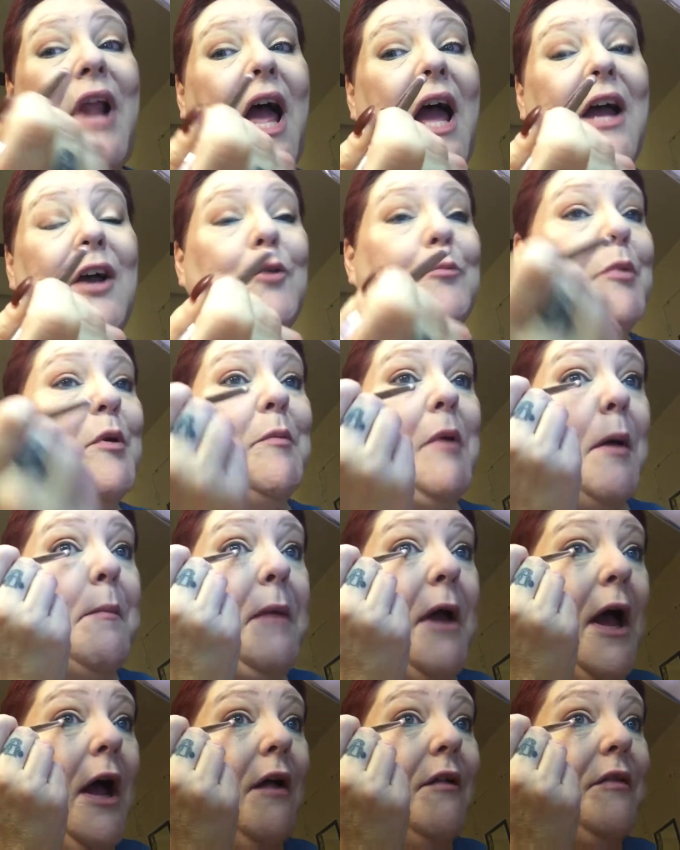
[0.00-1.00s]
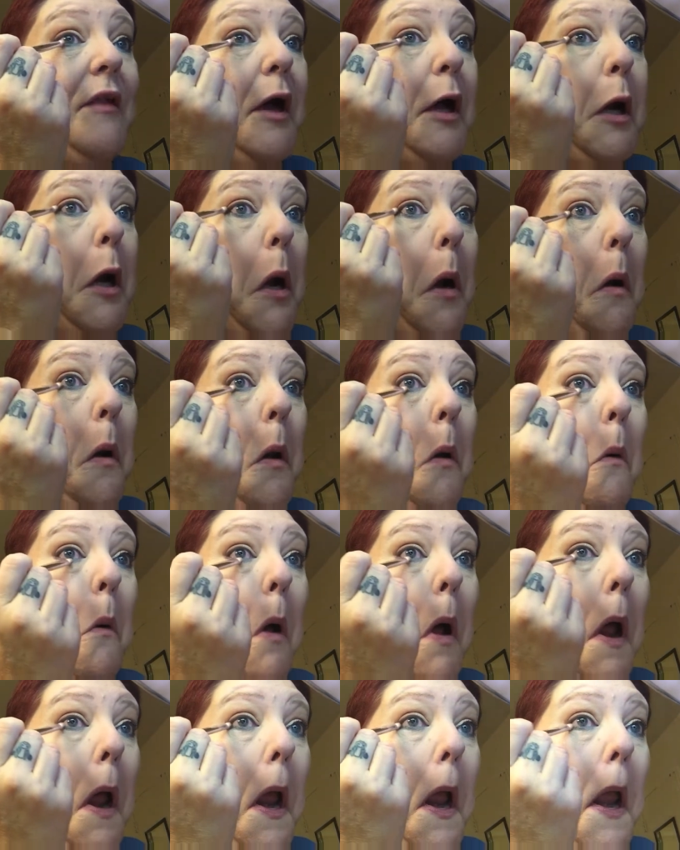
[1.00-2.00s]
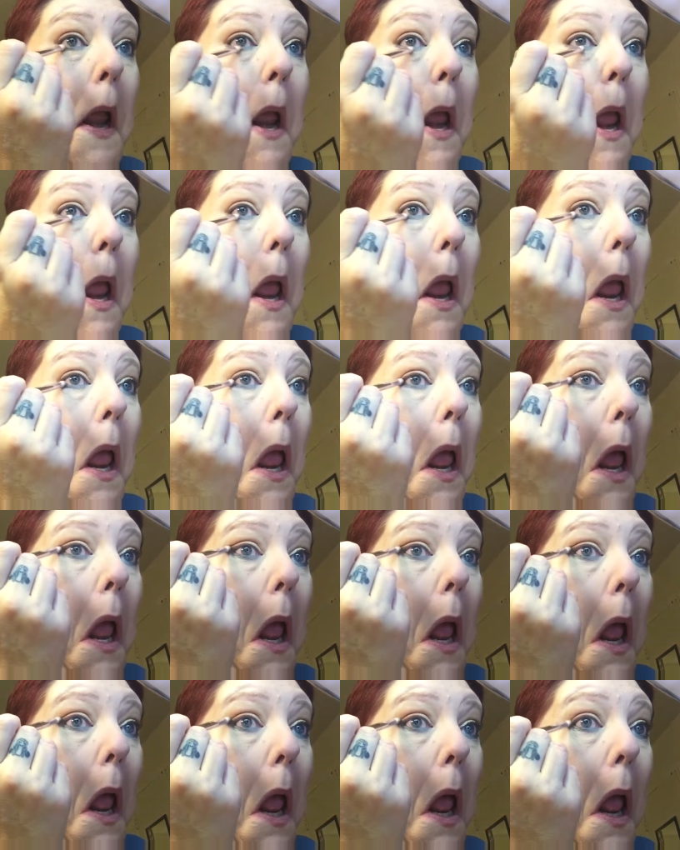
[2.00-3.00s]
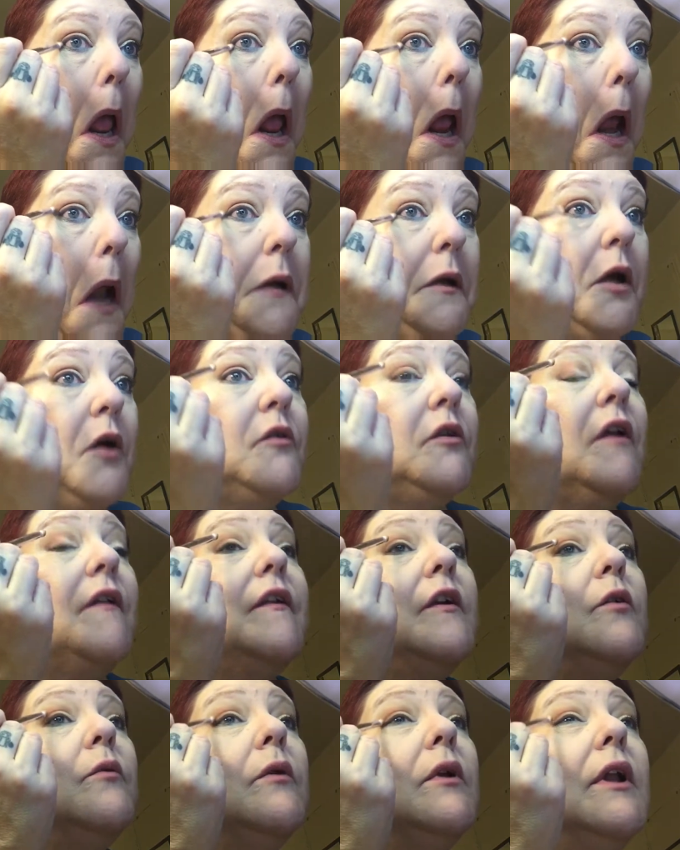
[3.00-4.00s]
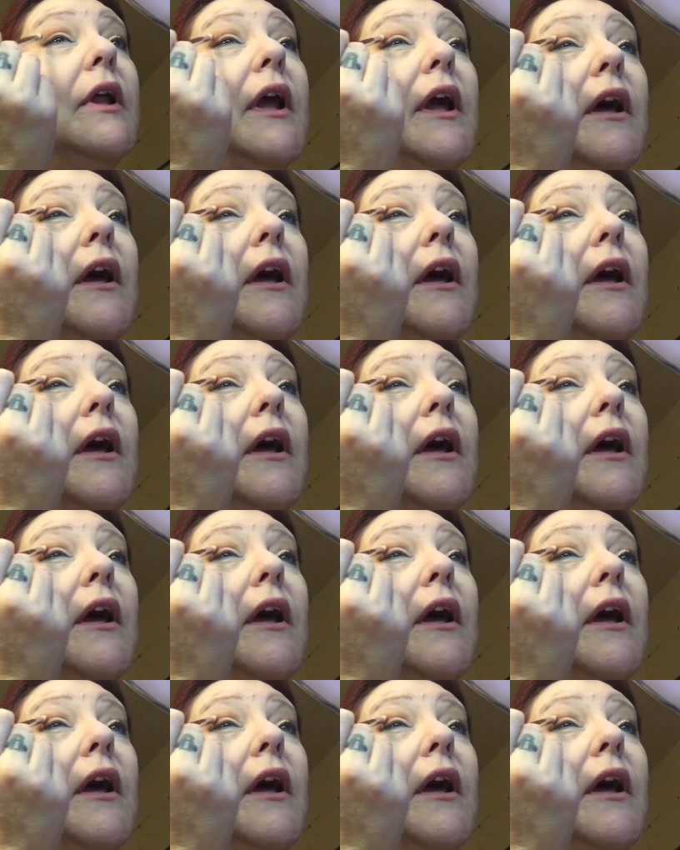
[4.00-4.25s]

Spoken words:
I opened my mouth. I don't know why. Don't know that it really